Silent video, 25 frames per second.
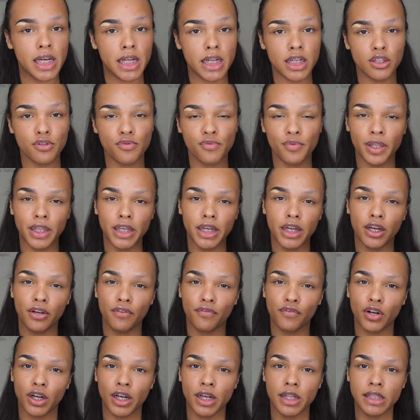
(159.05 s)
It is really
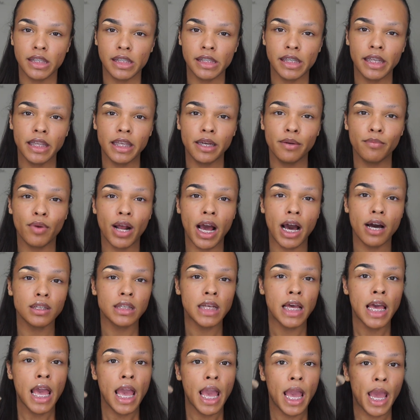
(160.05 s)
good for concealing brows
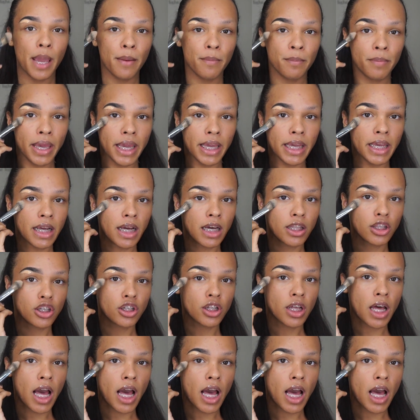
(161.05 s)
and baking under